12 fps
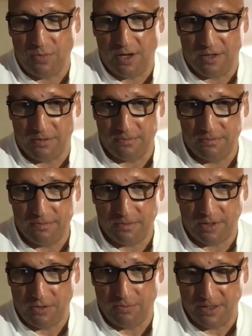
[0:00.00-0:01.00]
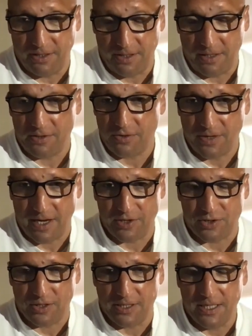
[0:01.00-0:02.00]
model globally and
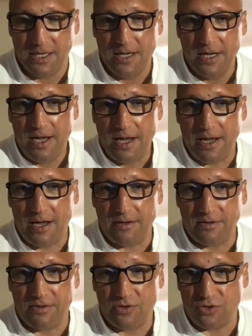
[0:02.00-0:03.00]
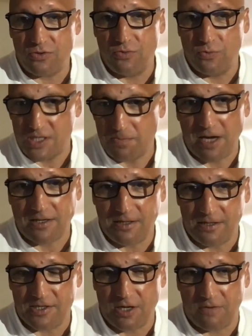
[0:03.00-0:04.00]
internationally, and
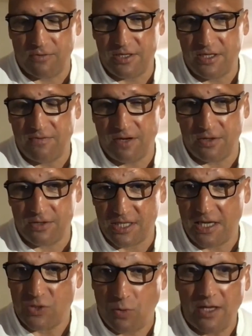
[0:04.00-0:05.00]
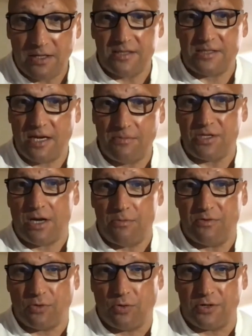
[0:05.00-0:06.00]
respecting the sovereignty of other states, while at the same
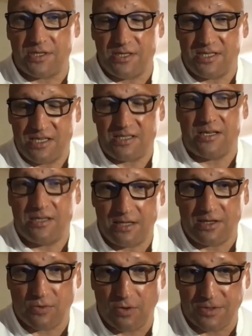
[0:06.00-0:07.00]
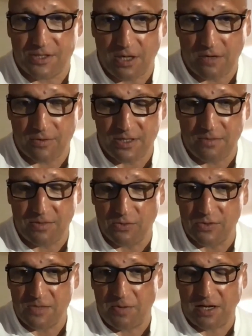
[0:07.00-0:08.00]
time, of course, insisting that their own sovereignty be
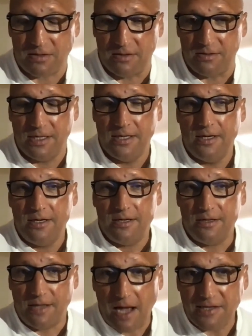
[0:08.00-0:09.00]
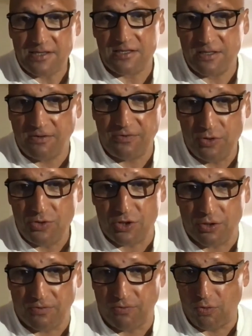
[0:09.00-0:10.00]
respected. That's the
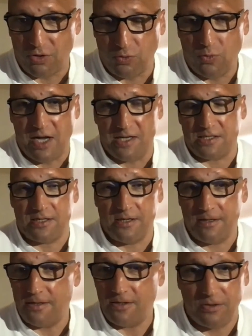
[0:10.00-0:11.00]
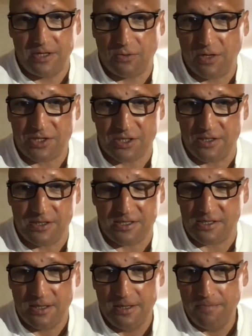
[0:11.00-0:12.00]
future for the West. And the only question
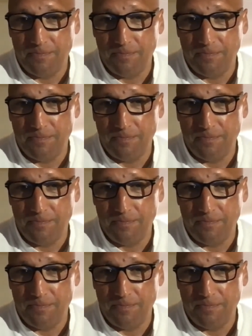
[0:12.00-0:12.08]
is,